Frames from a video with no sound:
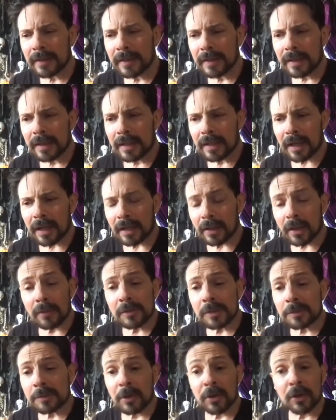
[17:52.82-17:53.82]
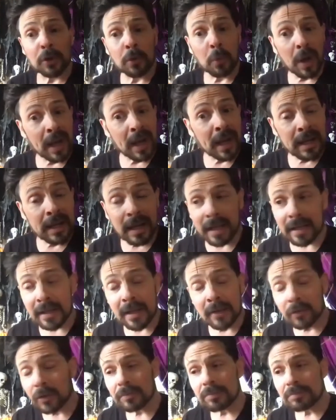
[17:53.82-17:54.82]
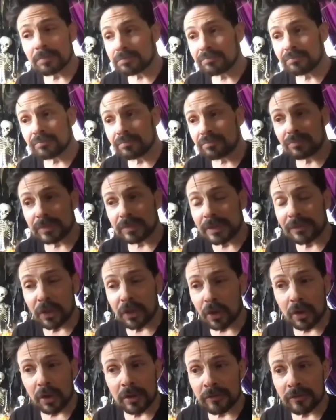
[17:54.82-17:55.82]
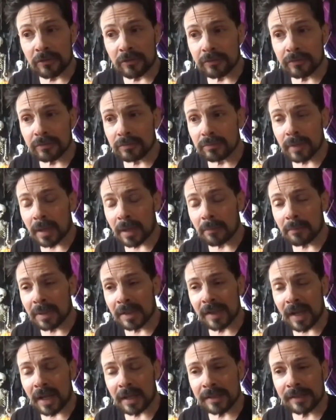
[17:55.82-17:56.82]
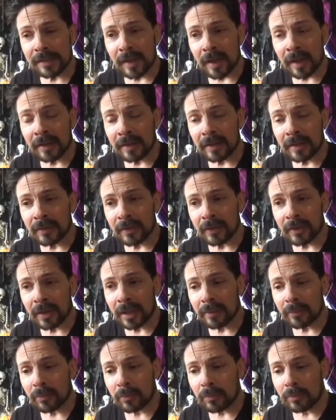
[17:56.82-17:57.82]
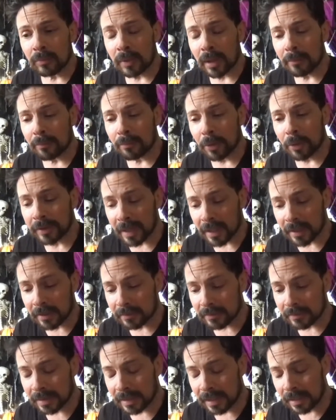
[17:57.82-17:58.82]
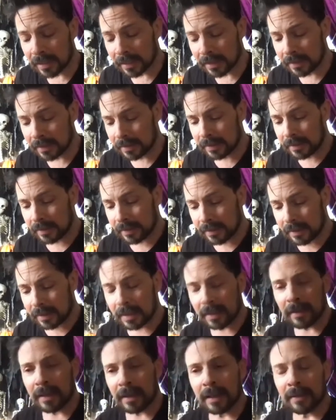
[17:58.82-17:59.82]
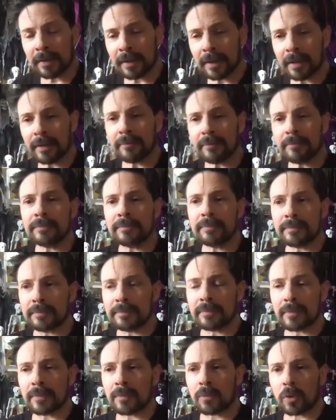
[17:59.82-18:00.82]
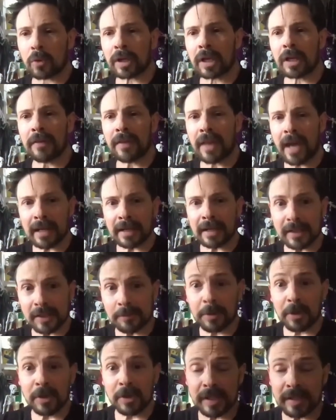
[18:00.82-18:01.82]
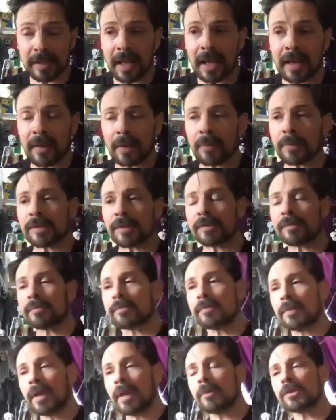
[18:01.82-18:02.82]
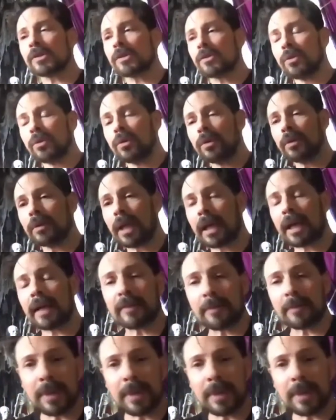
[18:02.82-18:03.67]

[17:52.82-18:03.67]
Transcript: I love Spirited Away. I'd never even heard of Miyazaki-san until I booked that gig, and then working on that and experiencing that was cool. I got to meet